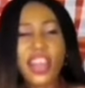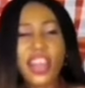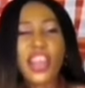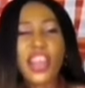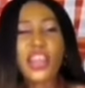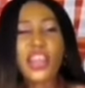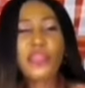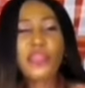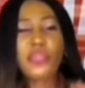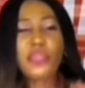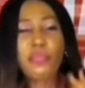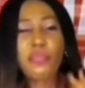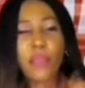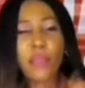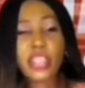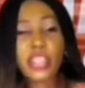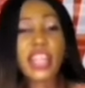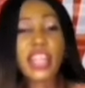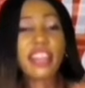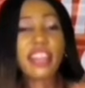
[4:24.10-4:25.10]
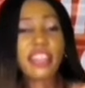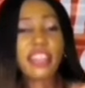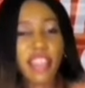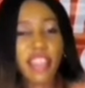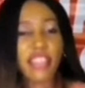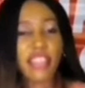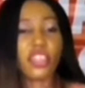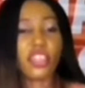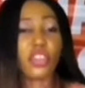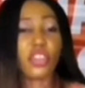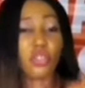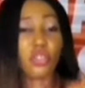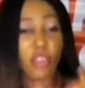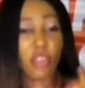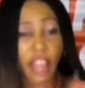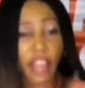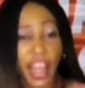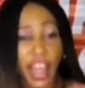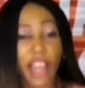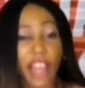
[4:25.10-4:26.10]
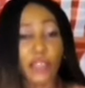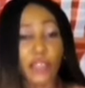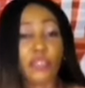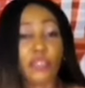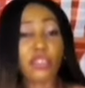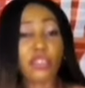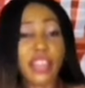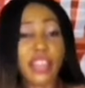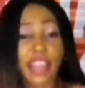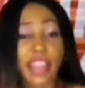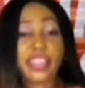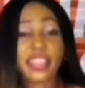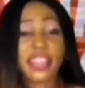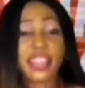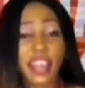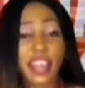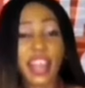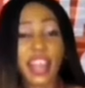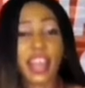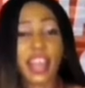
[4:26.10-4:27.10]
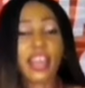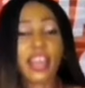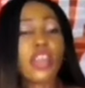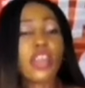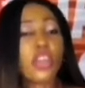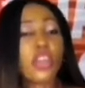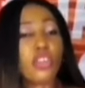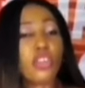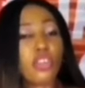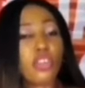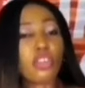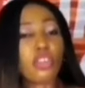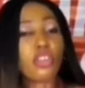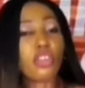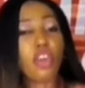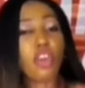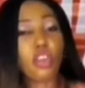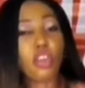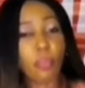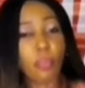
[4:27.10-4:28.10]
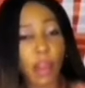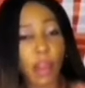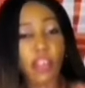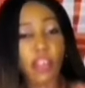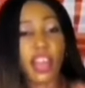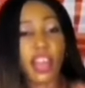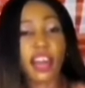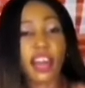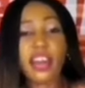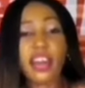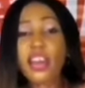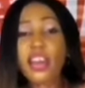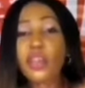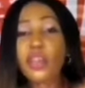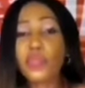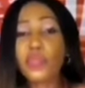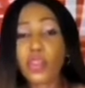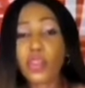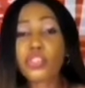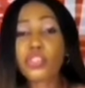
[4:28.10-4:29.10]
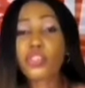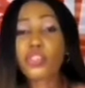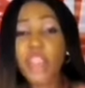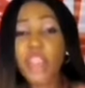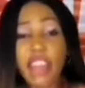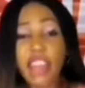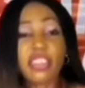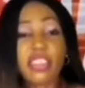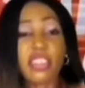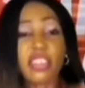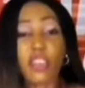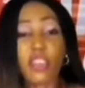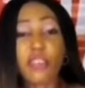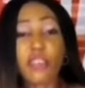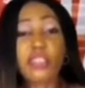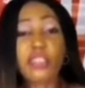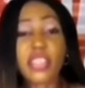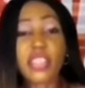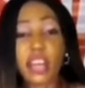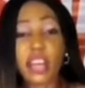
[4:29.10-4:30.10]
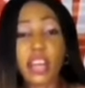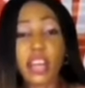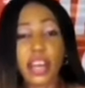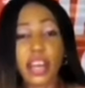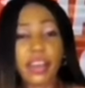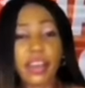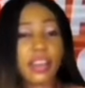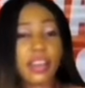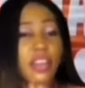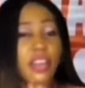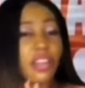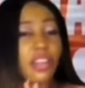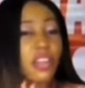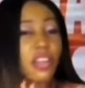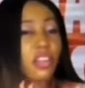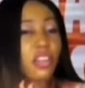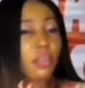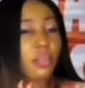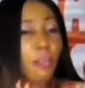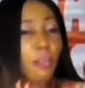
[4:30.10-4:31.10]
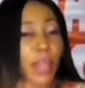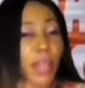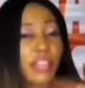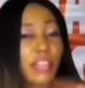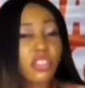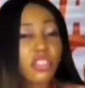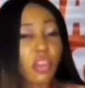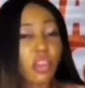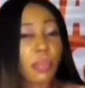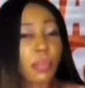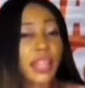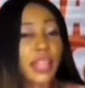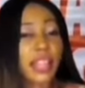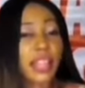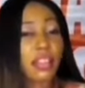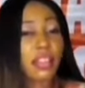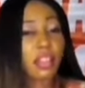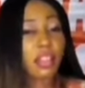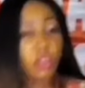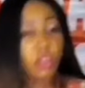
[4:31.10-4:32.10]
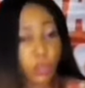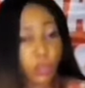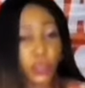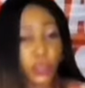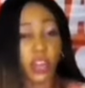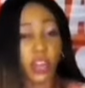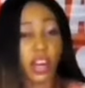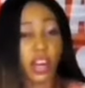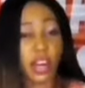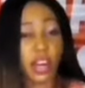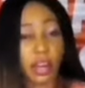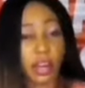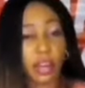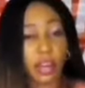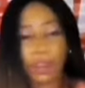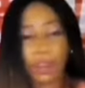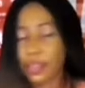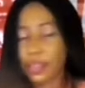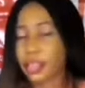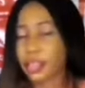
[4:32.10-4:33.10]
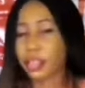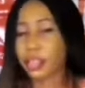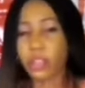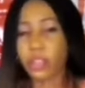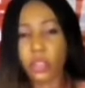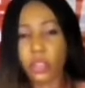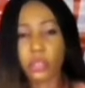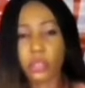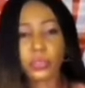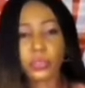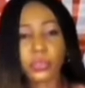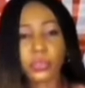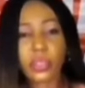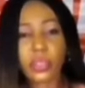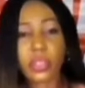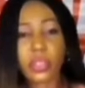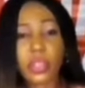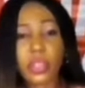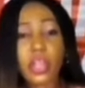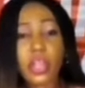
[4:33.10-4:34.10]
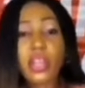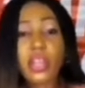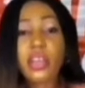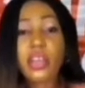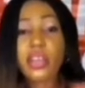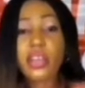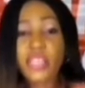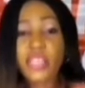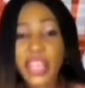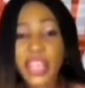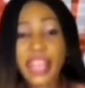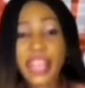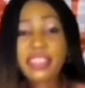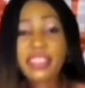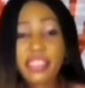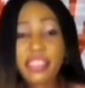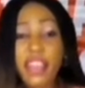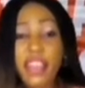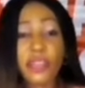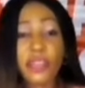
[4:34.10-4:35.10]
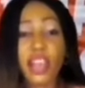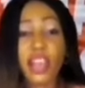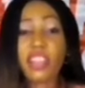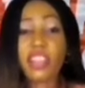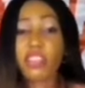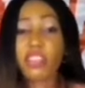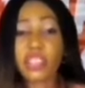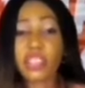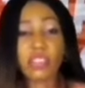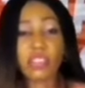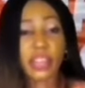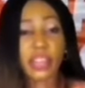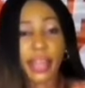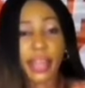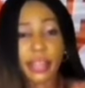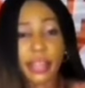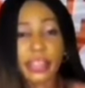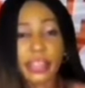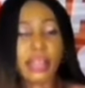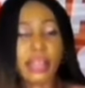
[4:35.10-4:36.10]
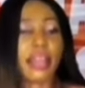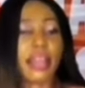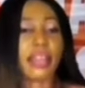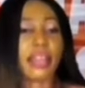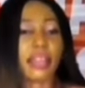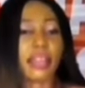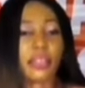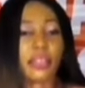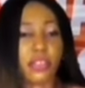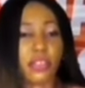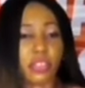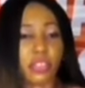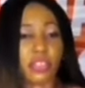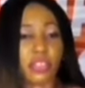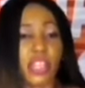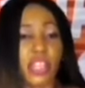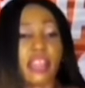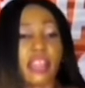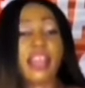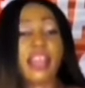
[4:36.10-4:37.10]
if you've brought any lady in your life, you're dating her, you know you're not gonna marry her. 1st year is enough to tell her you don't mean something good for her. Let her go. 2nd year, for any reason, you can't tell her in that 1st year.